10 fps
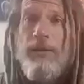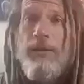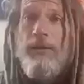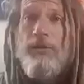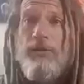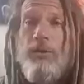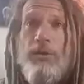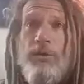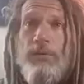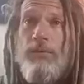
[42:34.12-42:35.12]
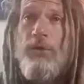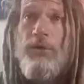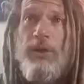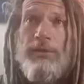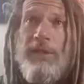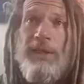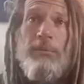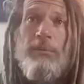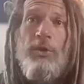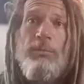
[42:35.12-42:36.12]
So there are things like,
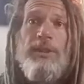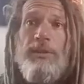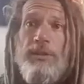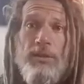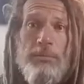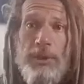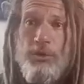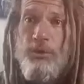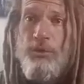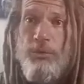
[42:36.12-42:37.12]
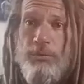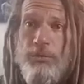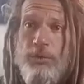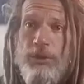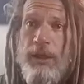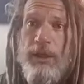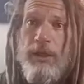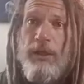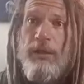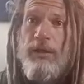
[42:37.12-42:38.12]
medicinal mushrooms
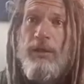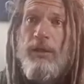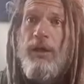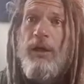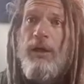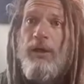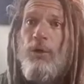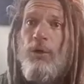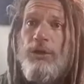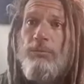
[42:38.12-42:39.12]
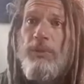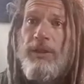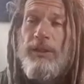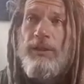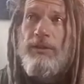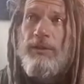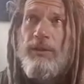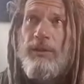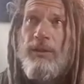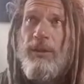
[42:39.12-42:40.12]
and goji berries.
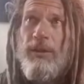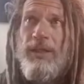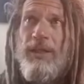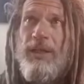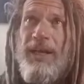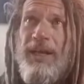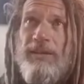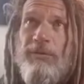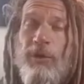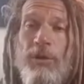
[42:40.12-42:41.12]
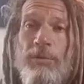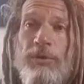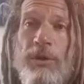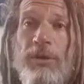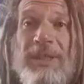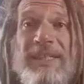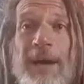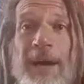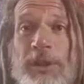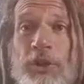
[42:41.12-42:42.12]
They're in a class of herbs called
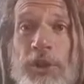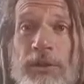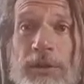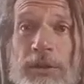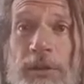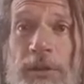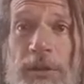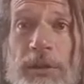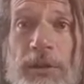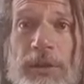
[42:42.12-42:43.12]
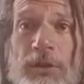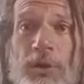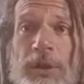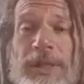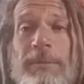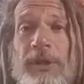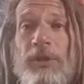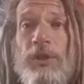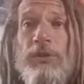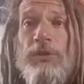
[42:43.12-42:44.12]
adaptogens. So
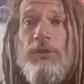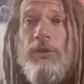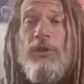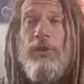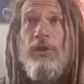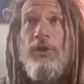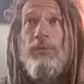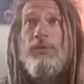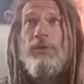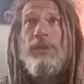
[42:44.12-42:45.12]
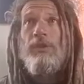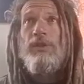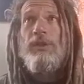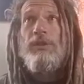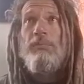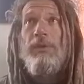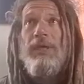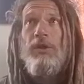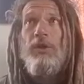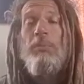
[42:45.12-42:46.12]
adaptogens are herbs that just
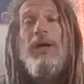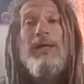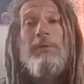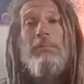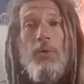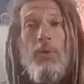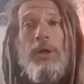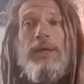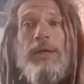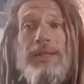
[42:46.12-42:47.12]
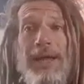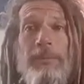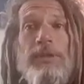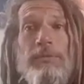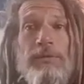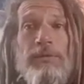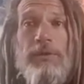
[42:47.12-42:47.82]
make your body more adaptive.